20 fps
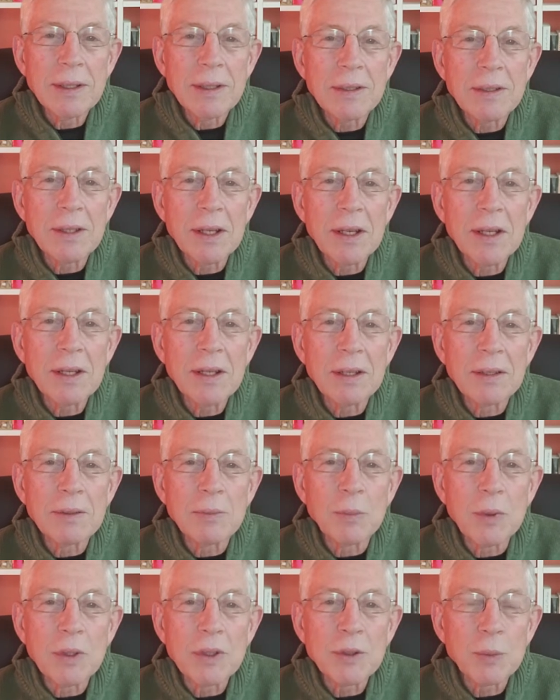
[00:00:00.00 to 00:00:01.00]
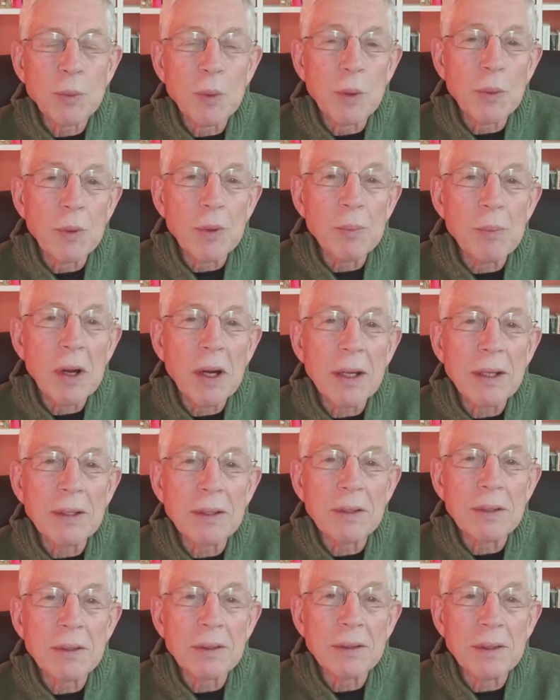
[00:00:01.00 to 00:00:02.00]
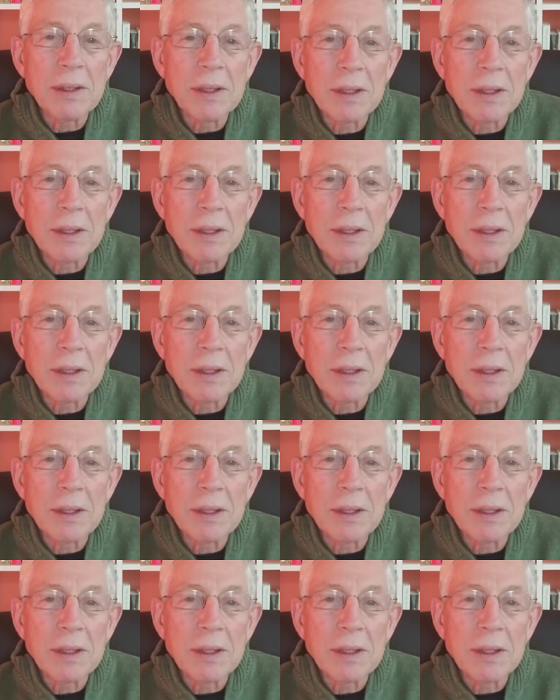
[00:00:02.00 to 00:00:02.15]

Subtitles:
a day on which we're reminded